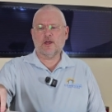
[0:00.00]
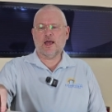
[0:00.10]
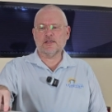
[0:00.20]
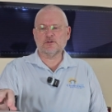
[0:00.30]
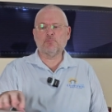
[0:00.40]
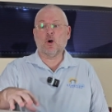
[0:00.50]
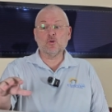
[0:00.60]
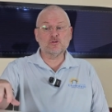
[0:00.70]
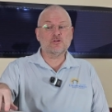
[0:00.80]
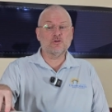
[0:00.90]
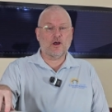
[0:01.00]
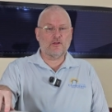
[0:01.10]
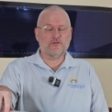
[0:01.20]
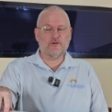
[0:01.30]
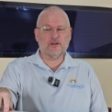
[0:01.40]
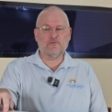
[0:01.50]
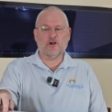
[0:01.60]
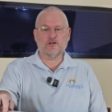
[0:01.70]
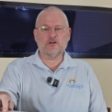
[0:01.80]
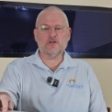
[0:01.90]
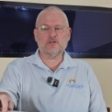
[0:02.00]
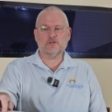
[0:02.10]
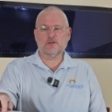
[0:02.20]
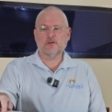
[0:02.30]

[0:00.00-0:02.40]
as opposed to other inverters